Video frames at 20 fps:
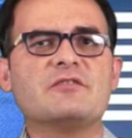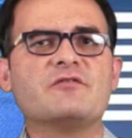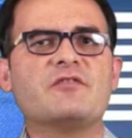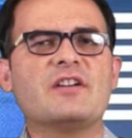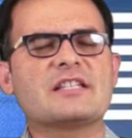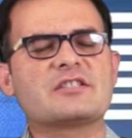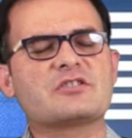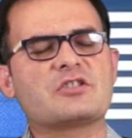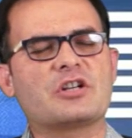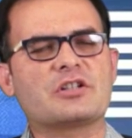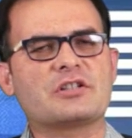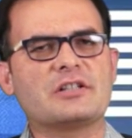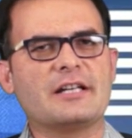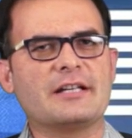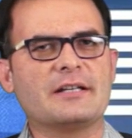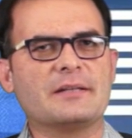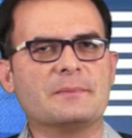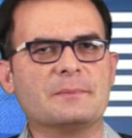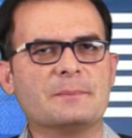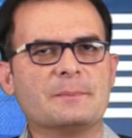in West
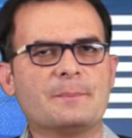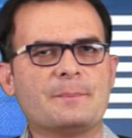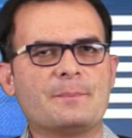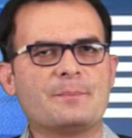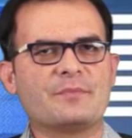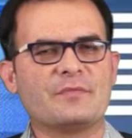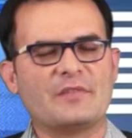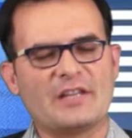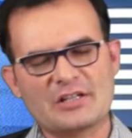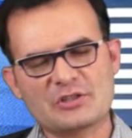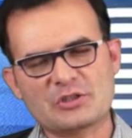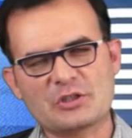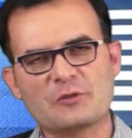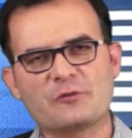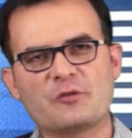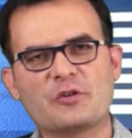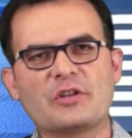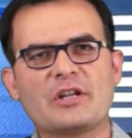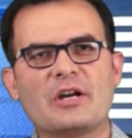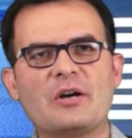Scotland. That's all
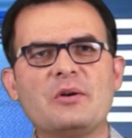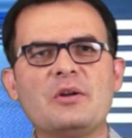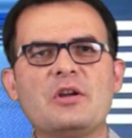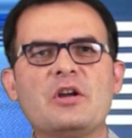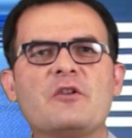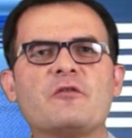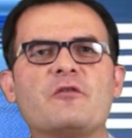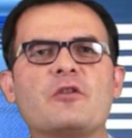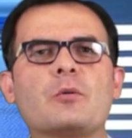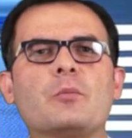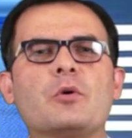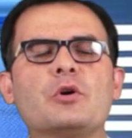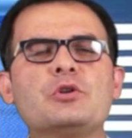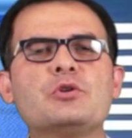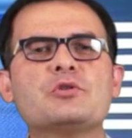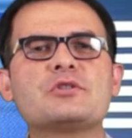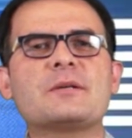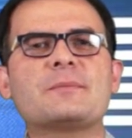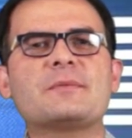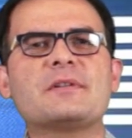for now. For more
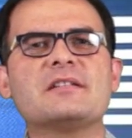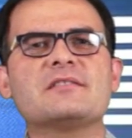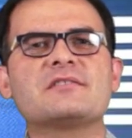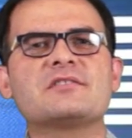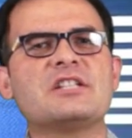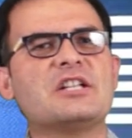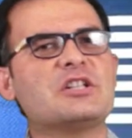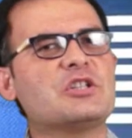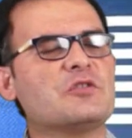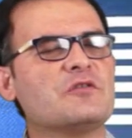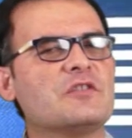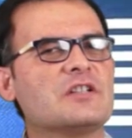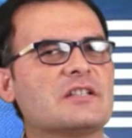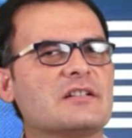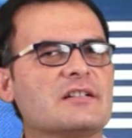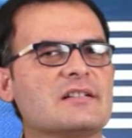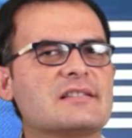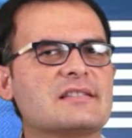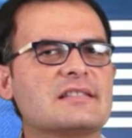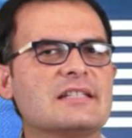news updates, stay tuned with
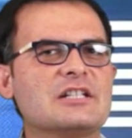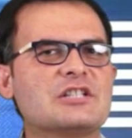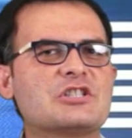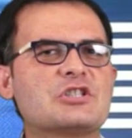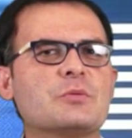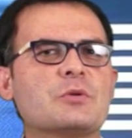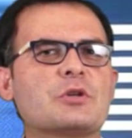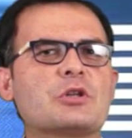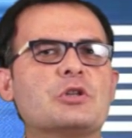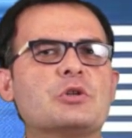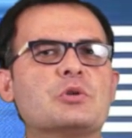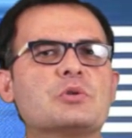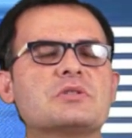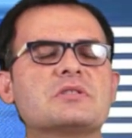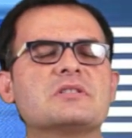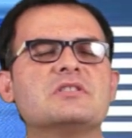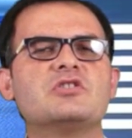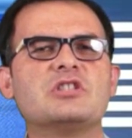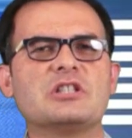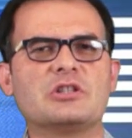us. It's Tomorrow News,
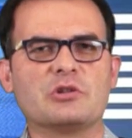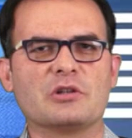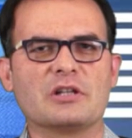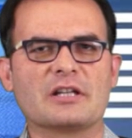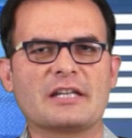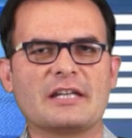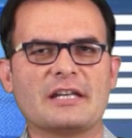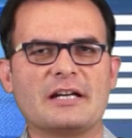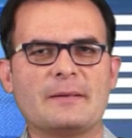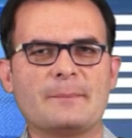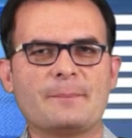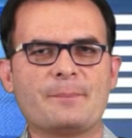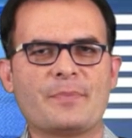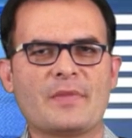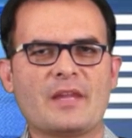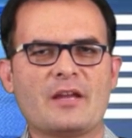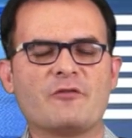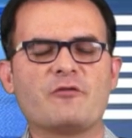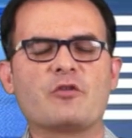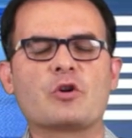Jid Dolakian.
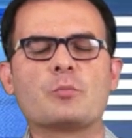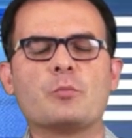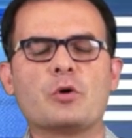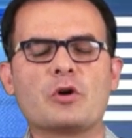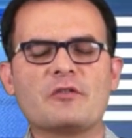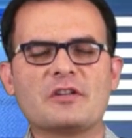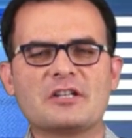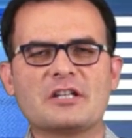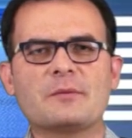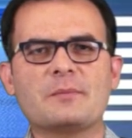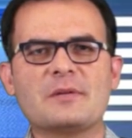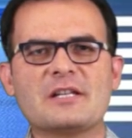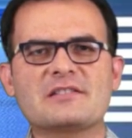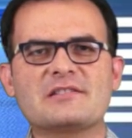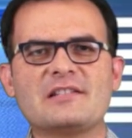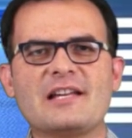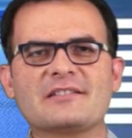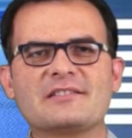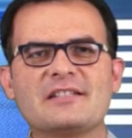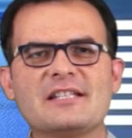For more weather updates
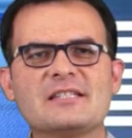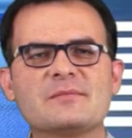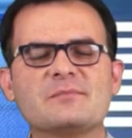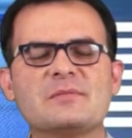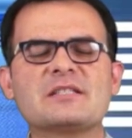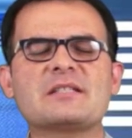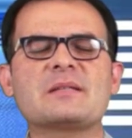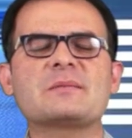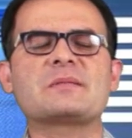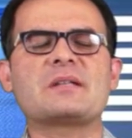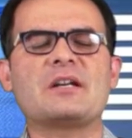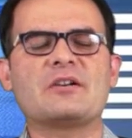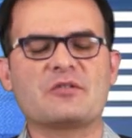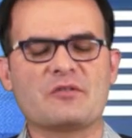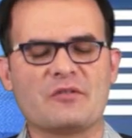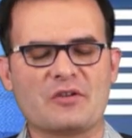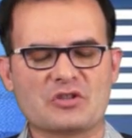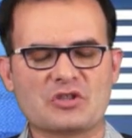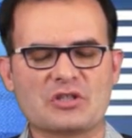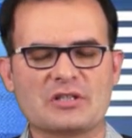like this, please subscribe to
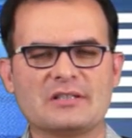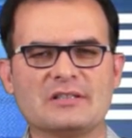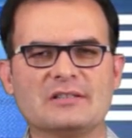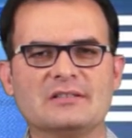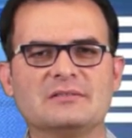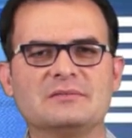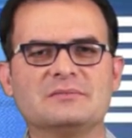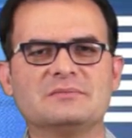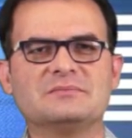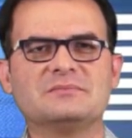our channel.